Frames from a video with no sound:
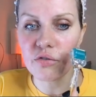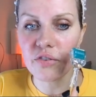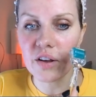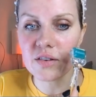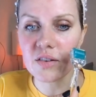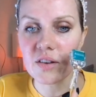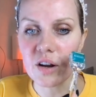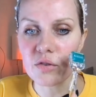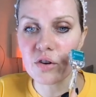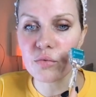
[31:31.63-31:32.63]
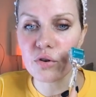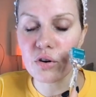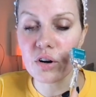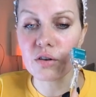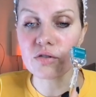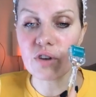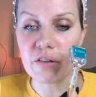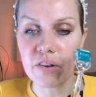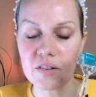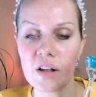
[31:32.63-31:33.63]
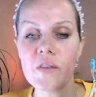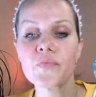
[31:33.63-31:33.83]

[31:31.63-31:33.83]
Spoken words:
face and start dermarolling on dry face?